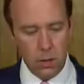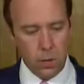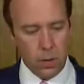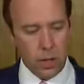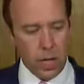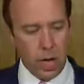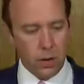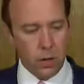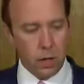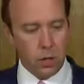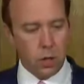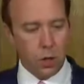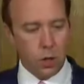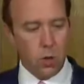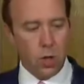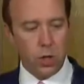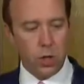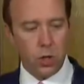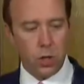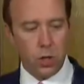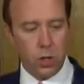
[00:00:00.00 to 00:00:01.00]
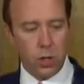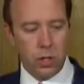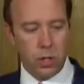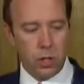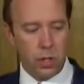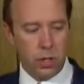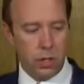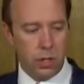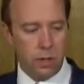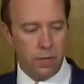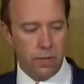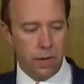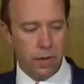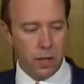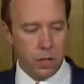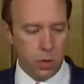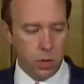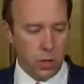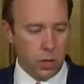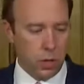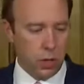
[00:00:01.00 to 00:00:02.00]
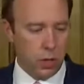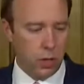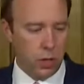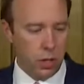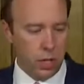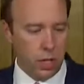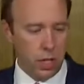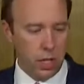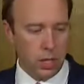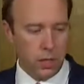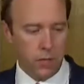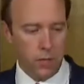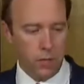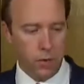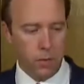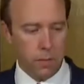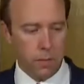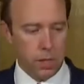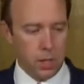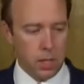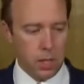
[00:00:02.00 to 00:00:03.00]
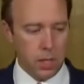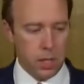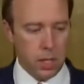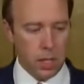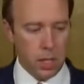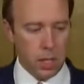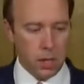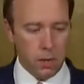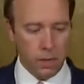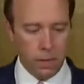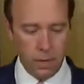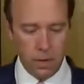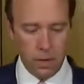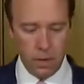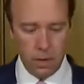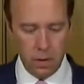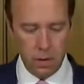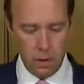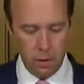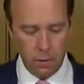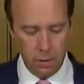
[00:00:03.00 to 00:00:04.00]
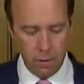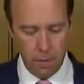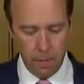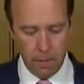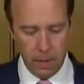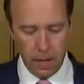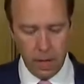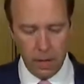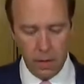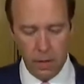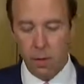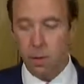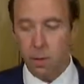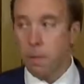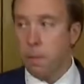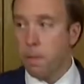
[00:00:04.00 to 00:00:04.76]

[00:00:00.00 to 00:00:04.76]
We now go to questions. The first question is from Steve from Bath.